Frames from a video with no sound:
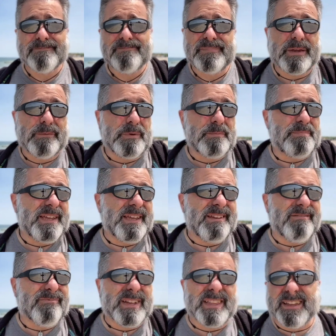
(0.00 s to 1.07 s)
It would be
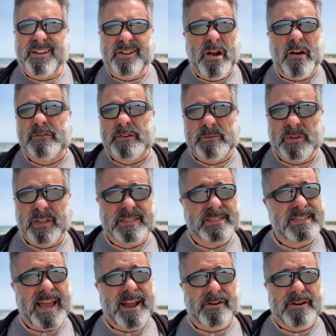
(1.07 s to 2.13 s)
really uncomfortable and
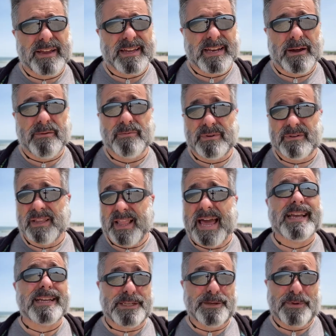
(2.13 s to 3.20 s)
scary, and I would
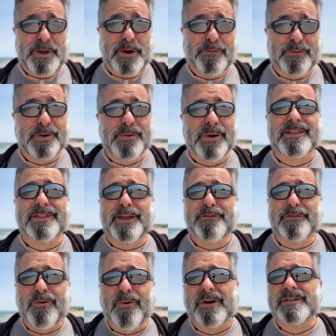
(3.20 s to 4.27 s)
like it to be over quickly, of
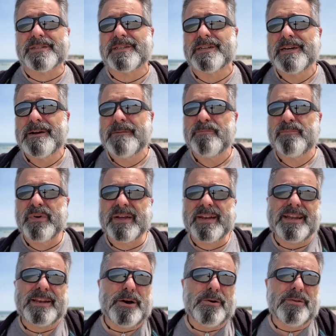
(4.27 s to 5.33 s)
course. But
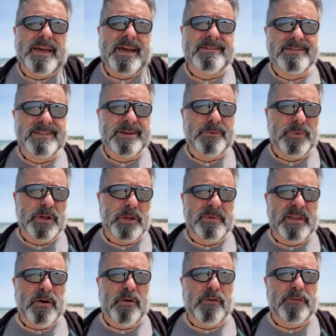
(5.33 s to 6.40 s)
I know that it will
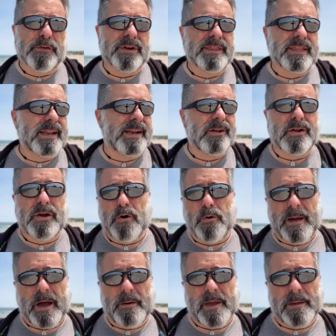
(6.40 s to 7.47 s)
be over, and then I'll go
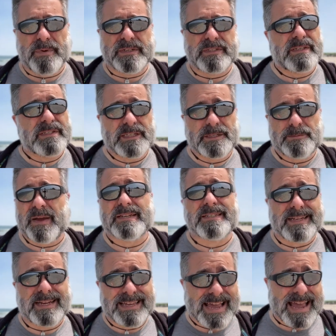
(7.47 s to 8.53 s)
about my business as best
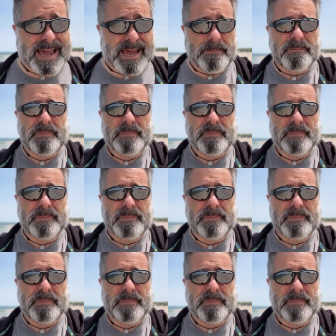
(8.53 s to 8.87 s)
I can.